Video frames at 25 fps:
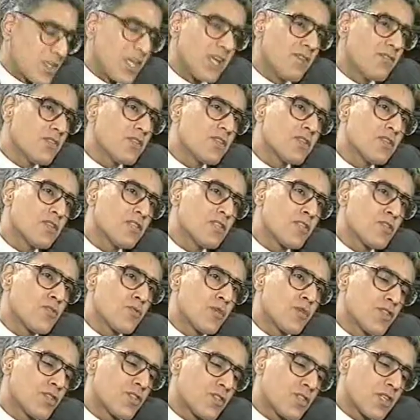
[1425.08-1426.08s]
Given the
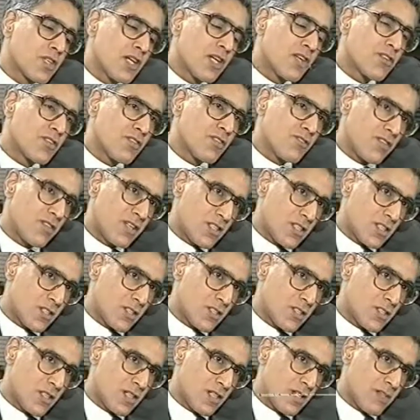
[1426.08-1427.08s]
situation the country
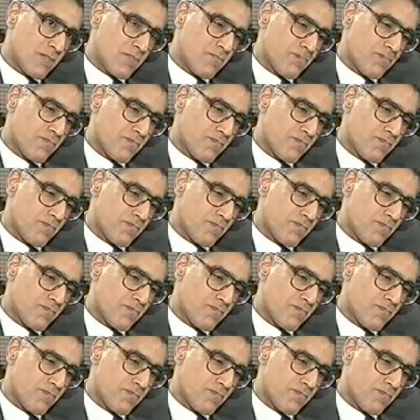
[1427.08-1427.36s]
faces today,